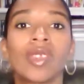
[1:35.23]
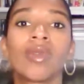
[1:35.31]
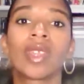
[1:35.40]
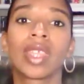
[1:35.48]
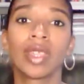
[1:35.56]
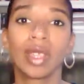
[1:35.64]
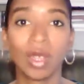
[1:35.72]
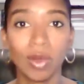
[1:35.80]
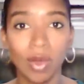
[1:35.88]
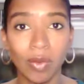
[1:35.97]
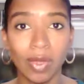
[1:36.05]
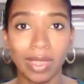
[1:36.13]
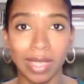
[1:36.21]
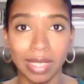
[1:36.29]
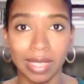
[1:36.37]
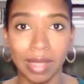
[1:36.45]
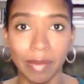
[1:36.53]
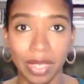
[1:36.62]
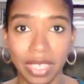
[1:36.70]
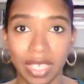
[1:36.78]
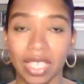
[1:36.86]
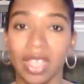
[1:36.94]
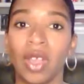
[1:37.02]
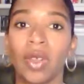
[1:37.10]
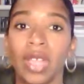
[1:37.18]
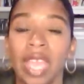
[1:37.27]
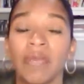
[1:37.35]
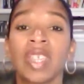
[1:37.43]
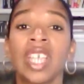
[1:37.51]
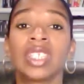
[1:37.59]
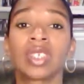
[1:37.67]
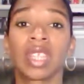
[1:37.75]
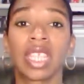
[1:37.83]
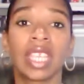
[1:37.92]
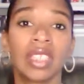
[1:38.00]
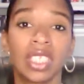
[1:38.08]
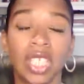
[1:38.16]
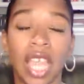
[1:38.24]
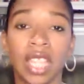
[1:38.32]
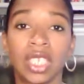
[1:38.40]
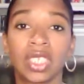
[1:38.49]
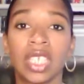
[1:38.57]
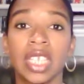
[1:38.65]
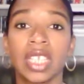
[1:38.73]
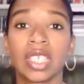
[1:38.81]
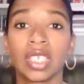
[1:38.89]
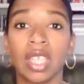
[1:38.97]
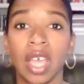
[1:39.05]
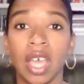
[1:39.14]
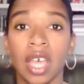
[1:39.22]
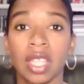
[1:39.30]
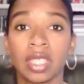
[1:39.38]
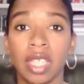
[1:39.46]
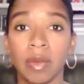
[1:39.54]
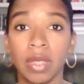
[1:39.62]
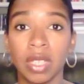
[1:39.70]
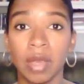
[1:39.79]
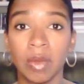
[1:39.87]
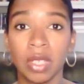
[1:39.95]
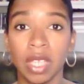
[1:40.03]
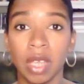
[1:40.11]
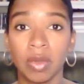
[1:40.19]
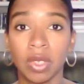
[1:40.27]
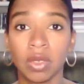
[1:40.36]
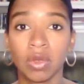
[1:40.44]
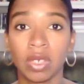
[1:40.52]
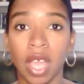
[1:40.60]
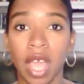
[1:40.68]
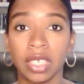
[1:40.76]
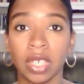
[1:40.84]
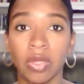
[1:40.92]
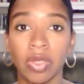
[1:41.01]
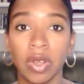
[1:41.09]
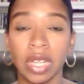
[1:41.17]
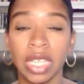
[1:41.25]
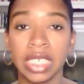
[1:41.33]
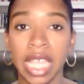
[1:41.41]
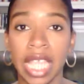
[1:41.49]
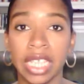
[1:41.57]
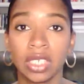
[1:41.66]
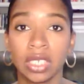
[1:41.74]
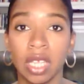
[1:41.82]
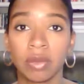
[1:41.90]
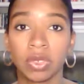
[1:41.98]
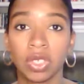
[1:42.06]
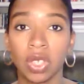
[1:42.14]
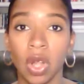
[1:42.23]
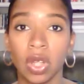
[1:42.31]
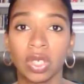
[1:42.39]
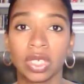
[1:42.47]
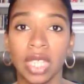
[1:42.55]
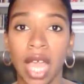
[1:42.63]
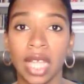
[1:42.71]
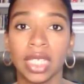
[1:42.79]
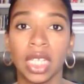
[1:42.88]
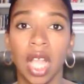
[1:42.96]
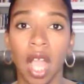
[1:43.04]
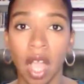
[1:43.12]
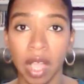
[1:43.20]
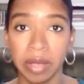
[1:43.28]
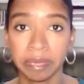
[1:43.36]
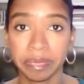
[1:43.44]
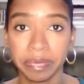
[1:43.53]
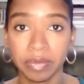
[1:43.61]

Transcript: you can do it with this. Let me tell you. Okay, so to get in the challenge is uh, www.30dayjumpstarter.com